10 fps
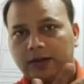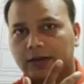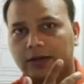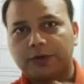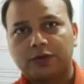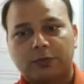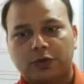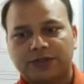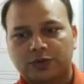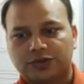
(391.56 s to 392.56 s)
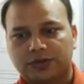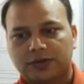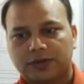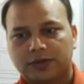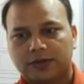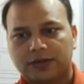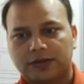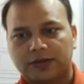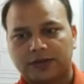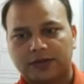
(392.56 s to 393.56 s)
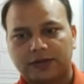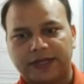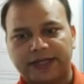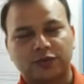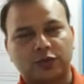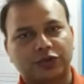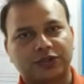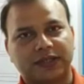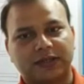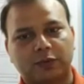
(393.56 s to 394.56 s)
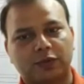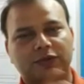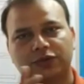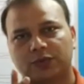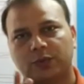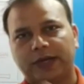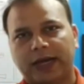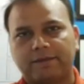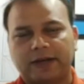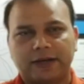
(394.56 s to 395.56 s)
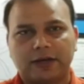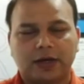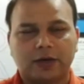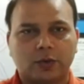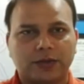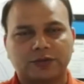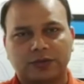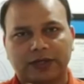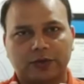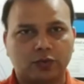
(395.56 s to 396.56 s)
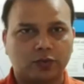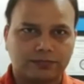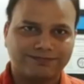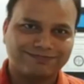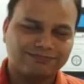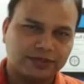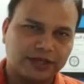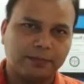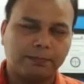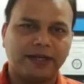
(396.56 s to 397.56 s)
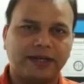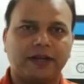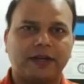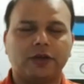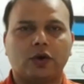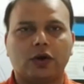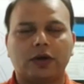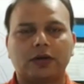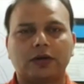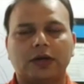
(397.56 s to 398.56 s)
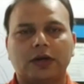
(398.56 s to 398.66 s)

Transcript: Coming to the bonus question. The next two questions are the bonus question. We have that in our quiz so that you keep maintaining your